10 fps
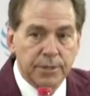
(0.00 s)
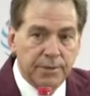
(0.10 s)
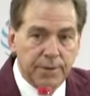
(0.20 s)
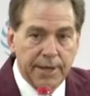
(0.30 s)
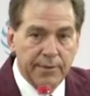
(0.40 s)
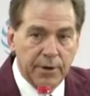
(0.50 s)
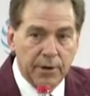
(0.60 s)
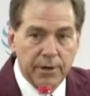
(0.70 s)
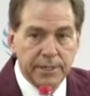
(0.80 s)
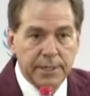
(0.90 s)
of having an
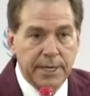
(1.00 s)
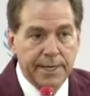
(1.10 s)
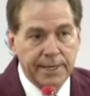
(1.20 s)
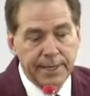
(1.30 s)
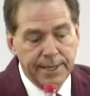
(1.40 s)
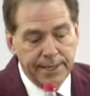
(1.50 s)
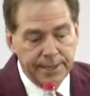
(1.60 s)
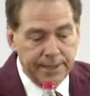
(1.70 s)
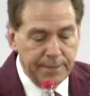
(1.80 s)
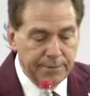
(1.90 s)
early signing date
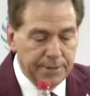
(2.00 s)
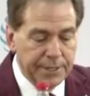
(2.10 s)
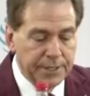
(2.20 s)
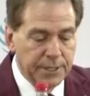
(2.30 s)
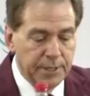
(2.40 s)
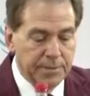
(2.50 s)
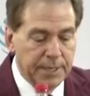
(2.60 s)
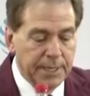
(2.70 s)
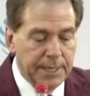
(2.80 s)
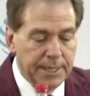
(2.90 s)
and then finishing up
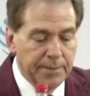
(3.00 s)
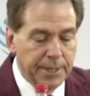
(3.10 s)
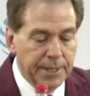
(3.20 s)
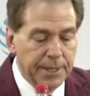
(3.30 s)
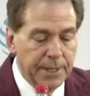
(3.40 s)
today, but